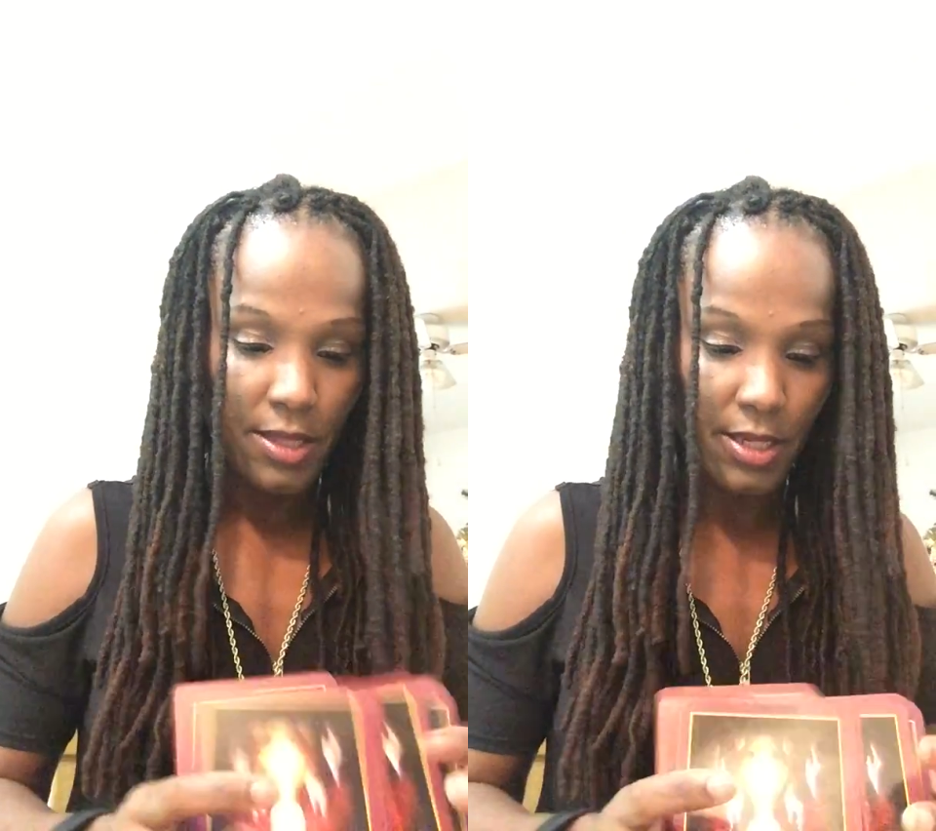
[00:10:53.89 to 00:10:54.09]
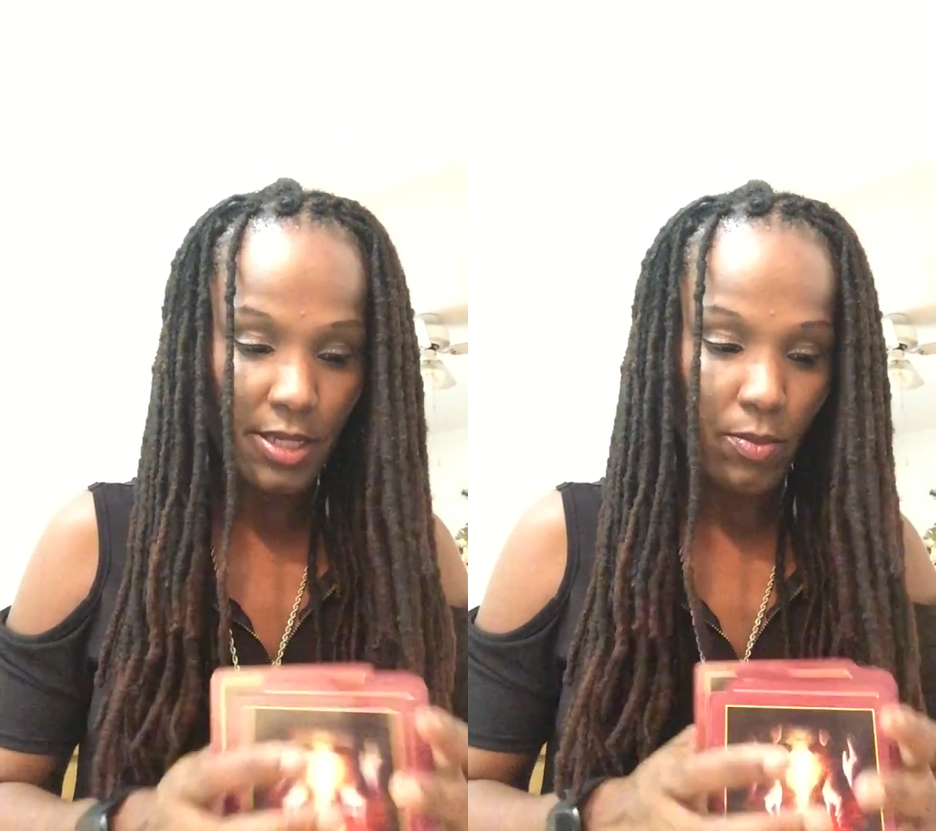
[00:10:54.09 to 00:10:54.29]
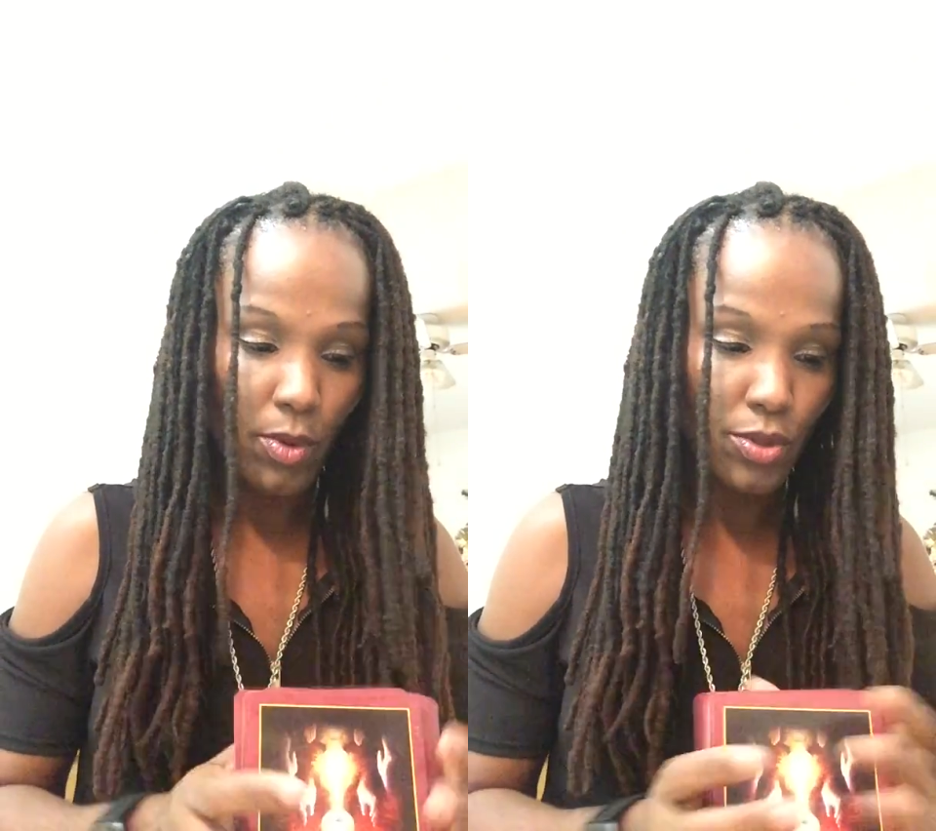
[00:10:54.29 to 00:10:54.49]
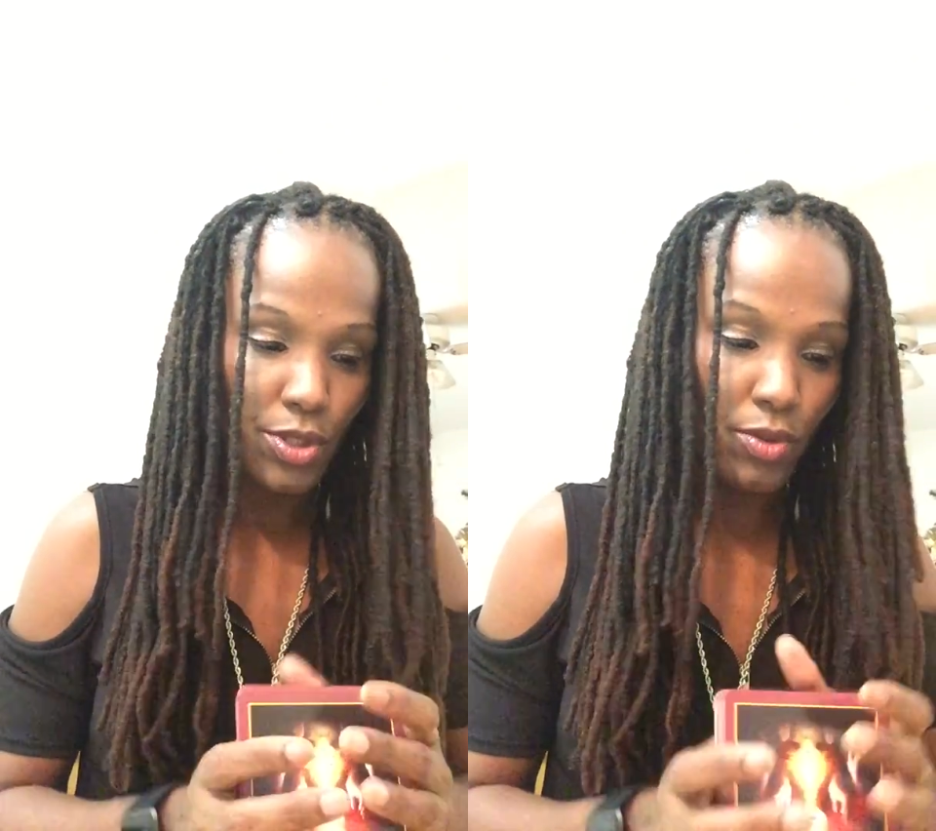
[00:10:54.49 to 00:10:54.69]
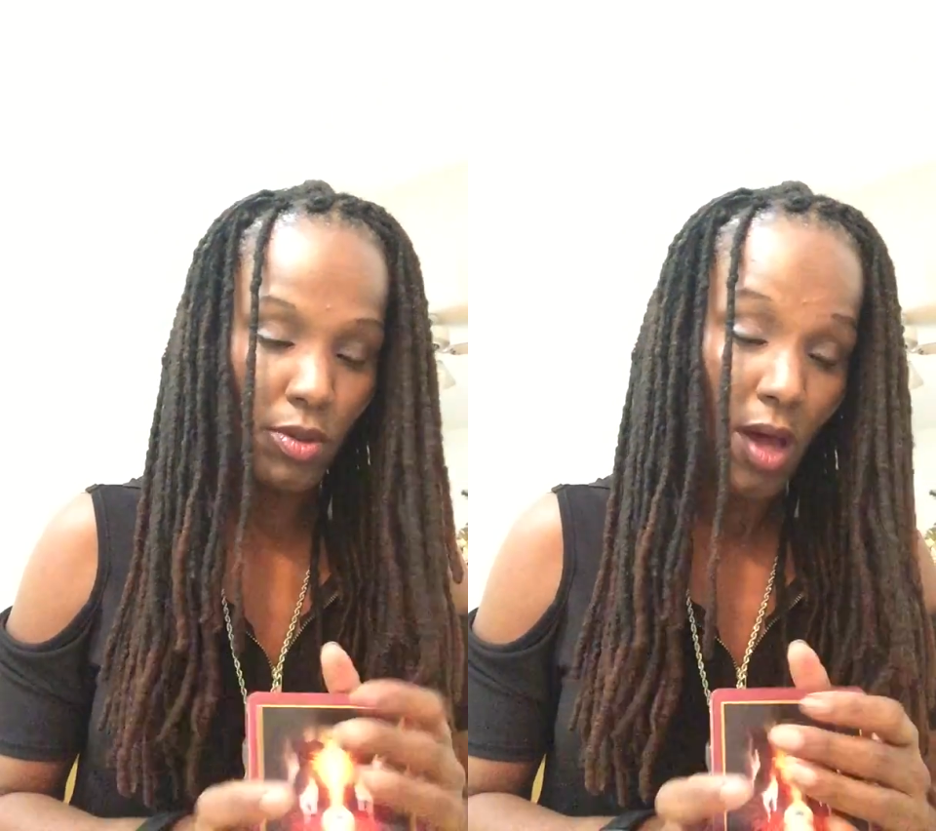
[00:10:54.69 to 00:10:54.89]
this
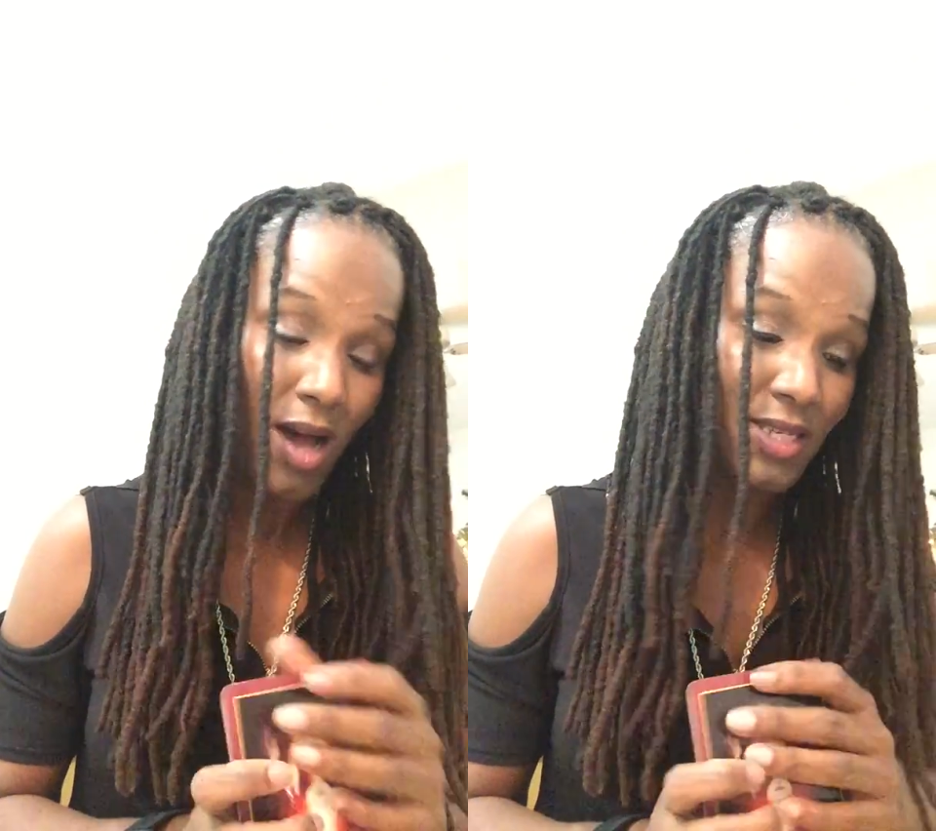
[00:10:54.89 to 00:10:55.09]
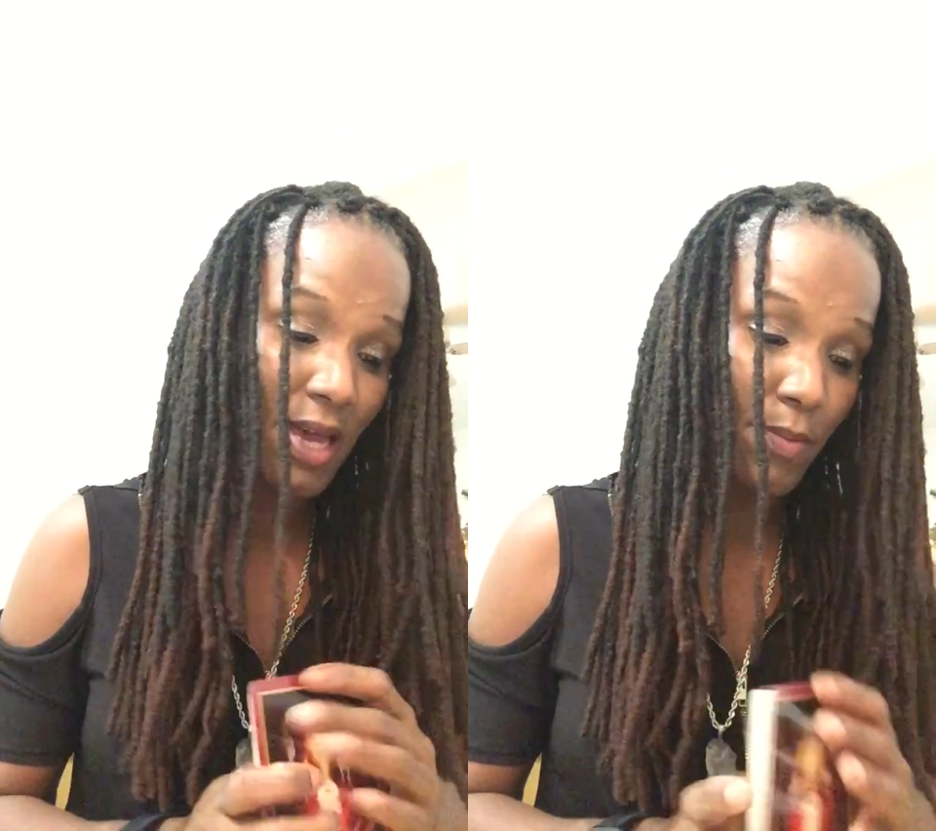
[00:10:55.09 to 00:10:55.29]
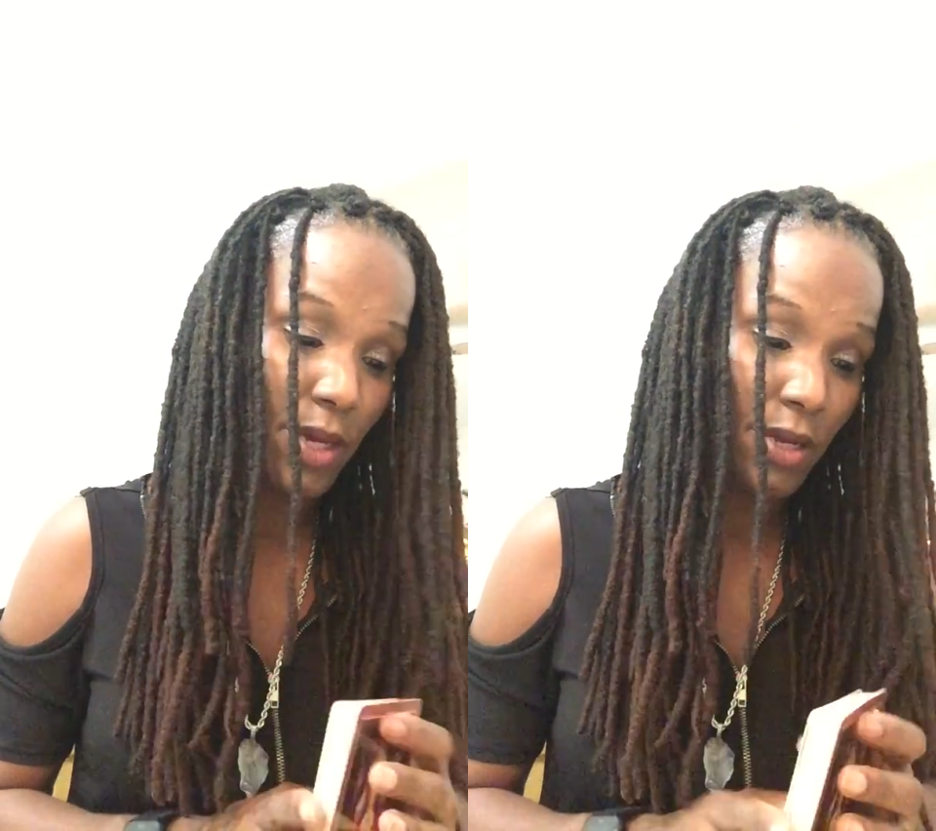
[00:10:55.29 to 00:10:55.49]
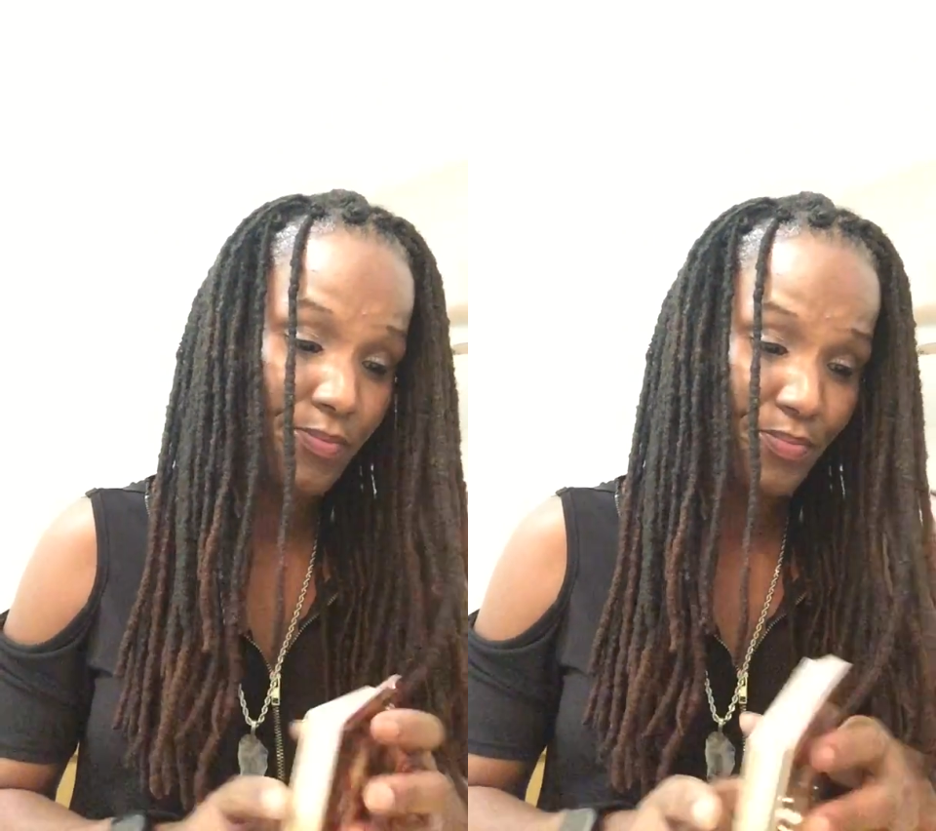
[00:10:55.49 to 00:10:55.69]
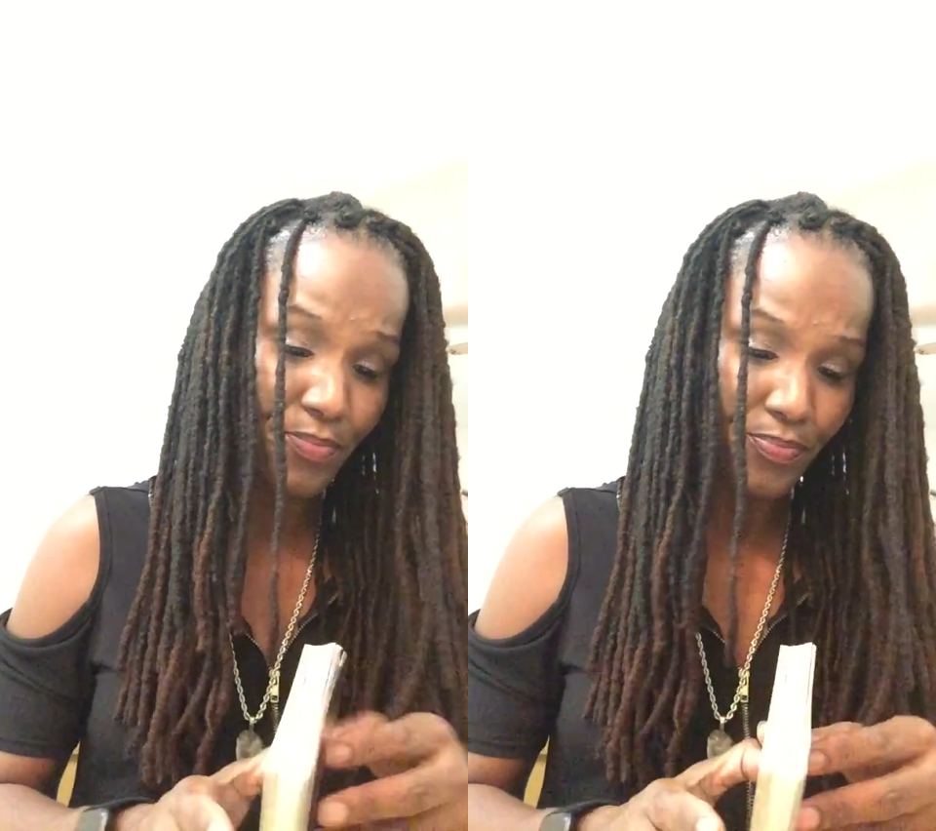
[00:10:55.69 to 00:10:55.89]
emotional loss. I mean,